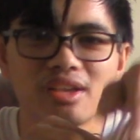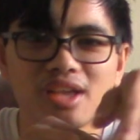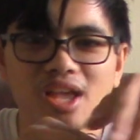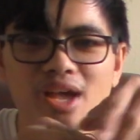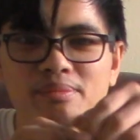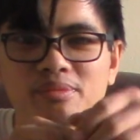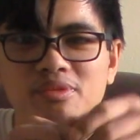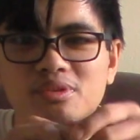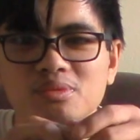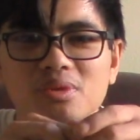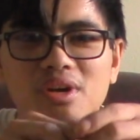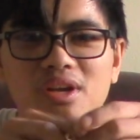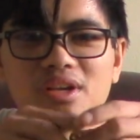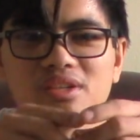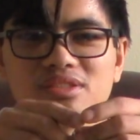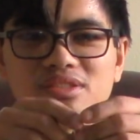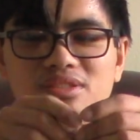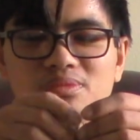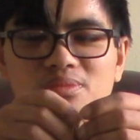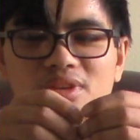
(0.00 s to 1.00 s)
camera
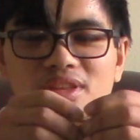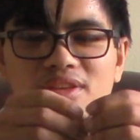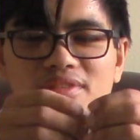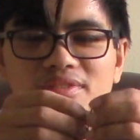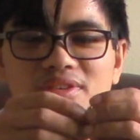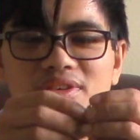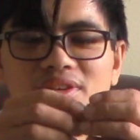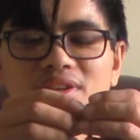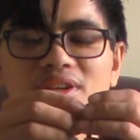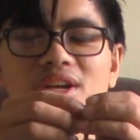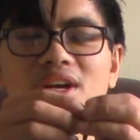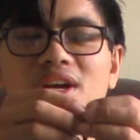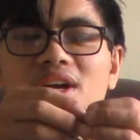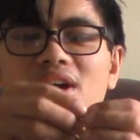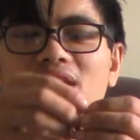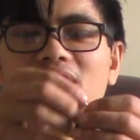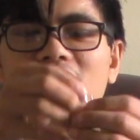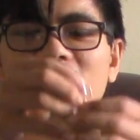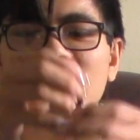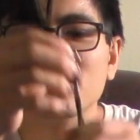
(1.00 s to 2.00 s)
rigs and whatever,
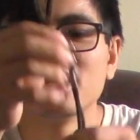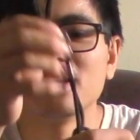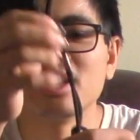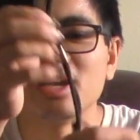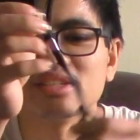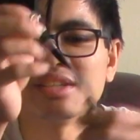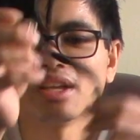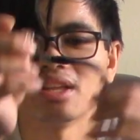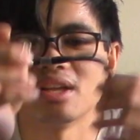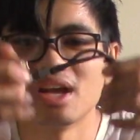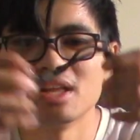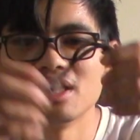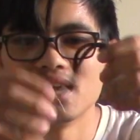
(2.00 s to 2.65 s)
in case I